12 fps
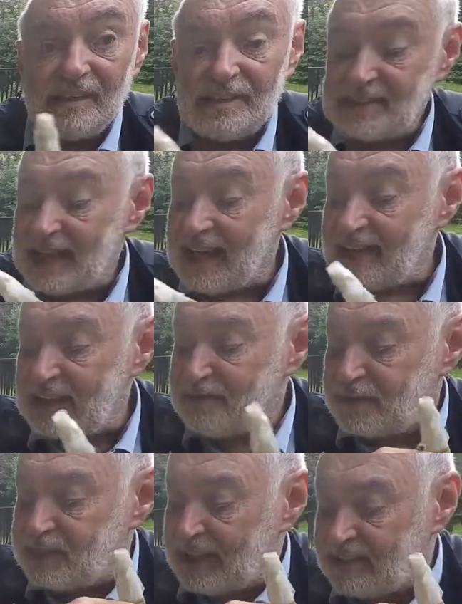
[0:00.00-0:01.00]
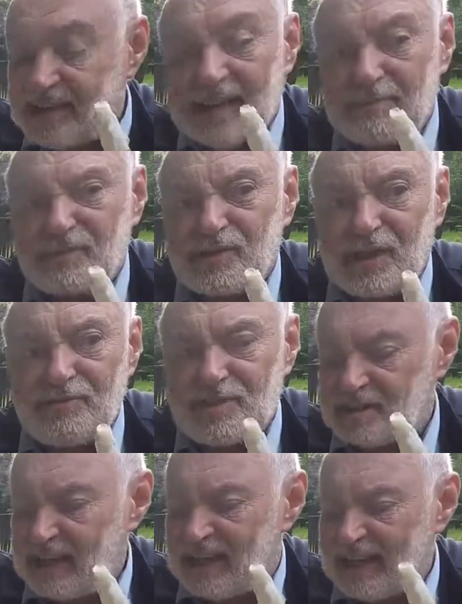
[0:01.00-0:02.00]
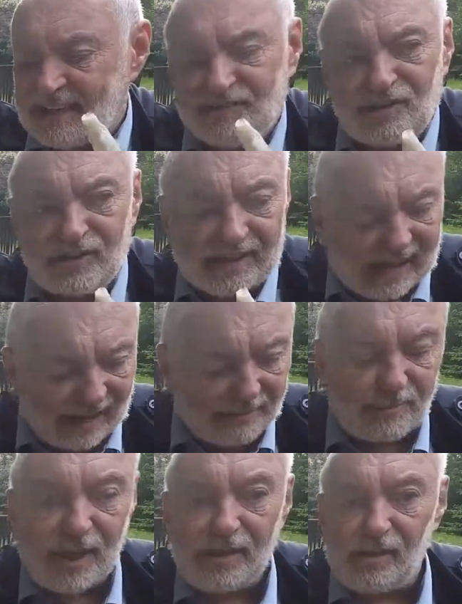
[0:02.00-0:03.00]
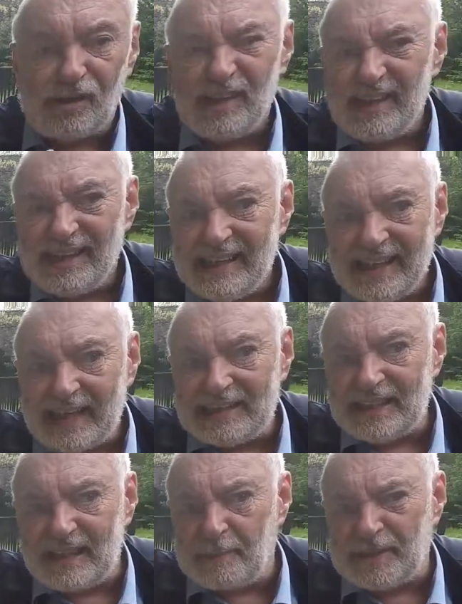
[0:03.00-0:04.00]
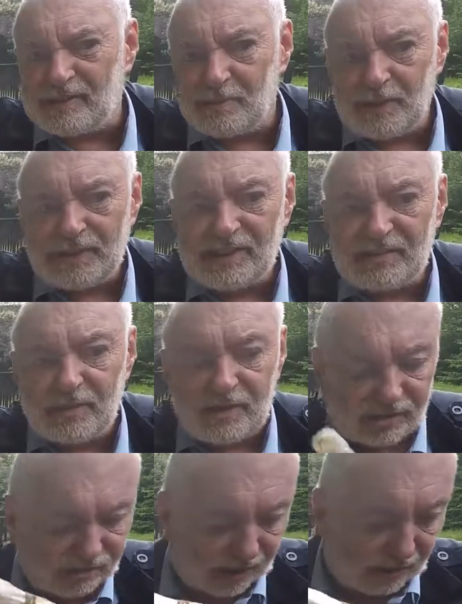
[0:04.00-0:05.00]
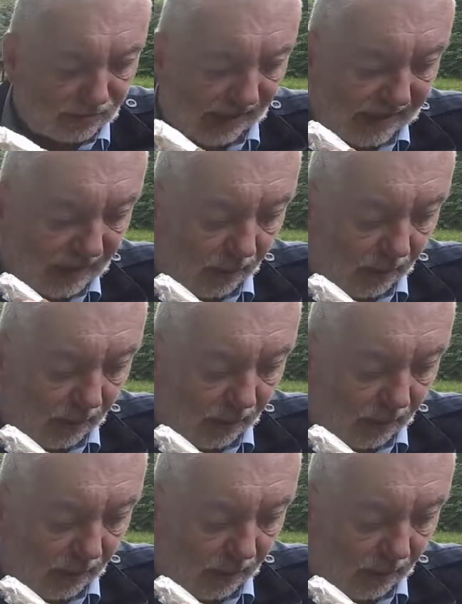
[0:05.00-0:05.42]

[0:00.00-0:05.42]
These are handy for tightening up screws in the lights or the camera, or any little bits and pieces where the screws kind